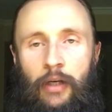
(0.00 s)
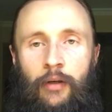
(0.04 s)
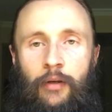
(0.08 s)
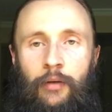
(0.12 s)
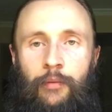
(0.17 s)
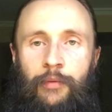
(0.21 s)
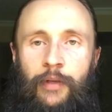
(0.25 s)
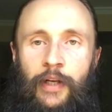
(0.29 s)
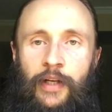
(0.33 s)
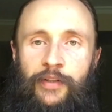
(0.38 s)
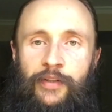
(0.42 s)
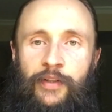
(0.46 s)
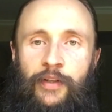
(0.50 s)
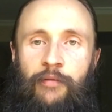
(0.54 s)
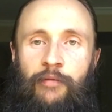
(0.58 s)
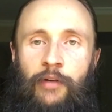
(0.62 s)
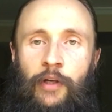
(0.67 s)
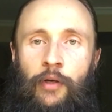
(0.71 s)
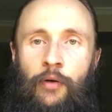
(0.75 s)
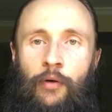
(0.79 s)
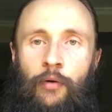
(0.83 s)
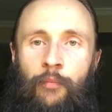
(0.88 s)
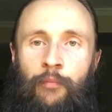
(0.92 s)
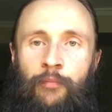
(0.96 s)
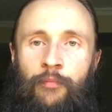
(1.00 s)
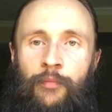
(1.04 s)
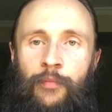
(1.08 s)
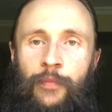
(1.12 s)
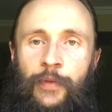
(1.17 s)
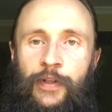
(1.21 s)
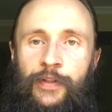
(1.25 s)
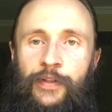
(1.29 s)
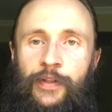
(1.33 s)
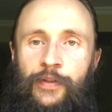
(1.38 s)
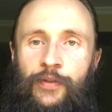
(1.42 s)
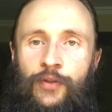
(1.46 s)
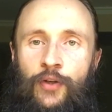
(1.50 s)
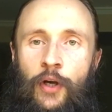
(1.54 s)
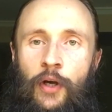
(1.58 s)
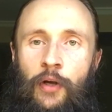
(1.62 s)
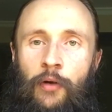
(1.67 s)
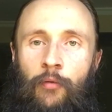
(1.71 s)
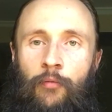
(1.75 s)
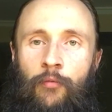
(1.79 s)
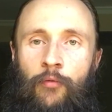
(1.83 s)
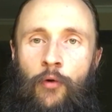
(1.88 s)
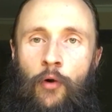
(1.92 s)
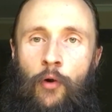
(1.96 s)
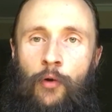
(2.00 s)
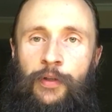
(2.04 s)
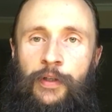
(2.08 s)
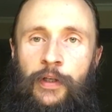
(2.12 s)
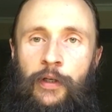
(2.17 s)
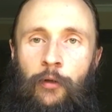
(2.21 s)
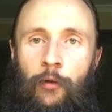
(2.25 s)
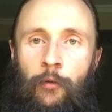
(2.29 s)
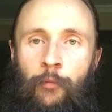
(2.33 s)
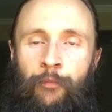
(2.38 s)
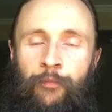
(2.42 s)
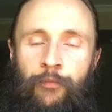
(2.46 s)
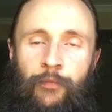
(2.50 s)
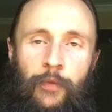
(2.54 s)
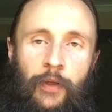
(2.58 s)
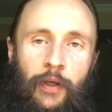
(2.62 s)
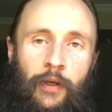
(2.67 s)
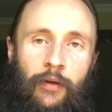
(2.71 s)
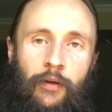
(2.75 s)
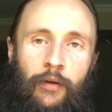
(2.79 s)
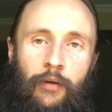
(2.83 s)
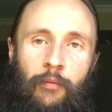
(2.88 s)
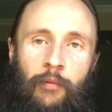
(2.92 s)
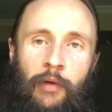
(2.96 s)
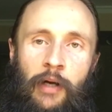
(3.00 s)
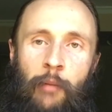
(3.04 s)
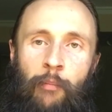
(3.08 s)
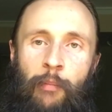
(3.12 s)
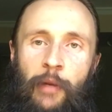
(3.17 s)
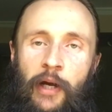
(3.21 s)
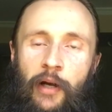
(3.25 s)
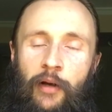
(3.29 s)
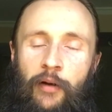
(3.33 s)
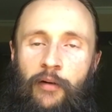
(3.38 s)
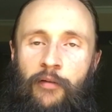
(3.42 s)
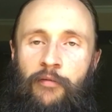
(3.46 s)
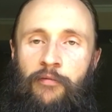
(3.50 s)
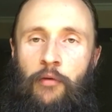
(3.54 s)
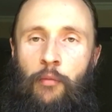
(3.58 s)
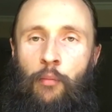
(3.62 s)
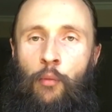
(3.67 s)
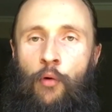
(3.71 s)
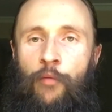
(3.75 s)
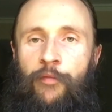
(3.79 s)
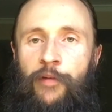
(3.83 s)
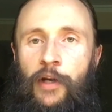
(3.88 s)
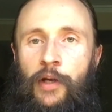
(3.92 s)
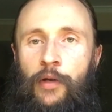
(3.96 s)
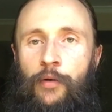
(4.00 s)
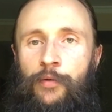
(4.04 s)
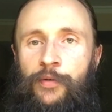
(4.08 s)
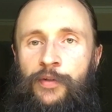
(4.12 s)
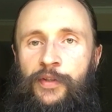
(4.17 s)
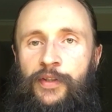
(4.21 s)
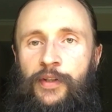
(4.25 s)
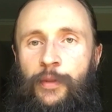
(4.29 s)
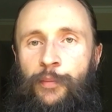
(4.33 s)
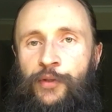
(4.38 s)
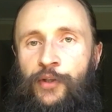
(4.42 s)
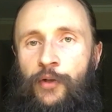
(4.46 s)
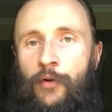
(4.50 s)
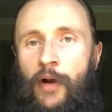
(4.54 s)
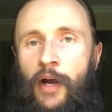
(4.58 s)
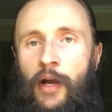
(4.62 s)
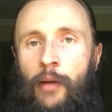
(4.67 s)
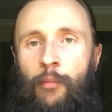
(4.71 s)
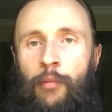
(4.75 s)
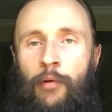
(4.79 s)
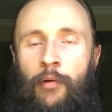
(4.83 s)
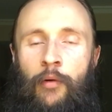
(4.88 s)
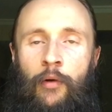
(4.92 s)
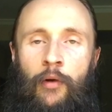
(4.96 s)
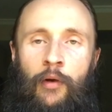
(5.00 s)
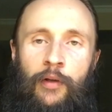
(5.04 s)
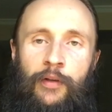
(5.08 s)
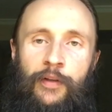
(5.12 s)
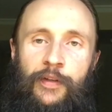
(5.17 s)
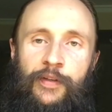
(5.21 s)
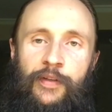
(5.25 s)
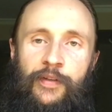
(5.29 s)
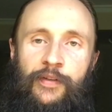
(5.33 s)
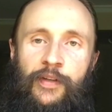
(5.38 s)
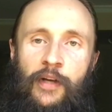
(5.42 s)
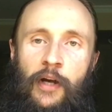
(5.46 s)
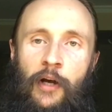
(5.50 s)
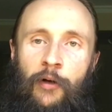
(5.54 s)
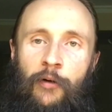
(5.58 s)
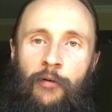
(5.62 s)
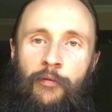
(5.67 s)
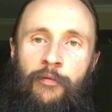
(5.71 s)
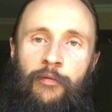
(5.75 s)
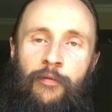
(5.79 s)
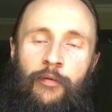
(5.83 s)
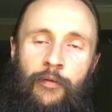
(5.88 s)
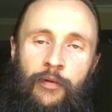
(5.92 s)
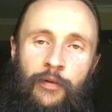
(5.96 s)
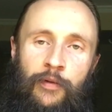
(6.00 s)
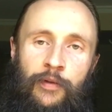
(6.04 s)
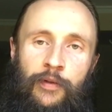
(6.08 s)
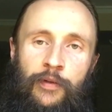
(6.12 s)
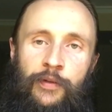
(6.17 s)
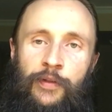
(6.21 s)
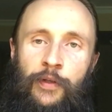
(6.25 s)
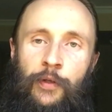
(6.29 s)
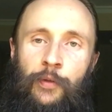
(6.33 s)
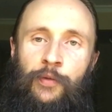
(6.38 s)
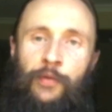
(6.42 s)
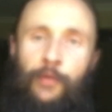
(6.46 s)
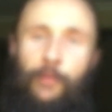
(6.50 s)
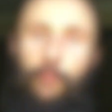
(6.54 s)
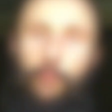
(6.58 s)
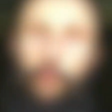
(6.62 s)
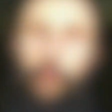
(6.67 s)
that's the video. This is channel Raw Deal. Come back for more videos, subscribe. This is Yakov. See you soon.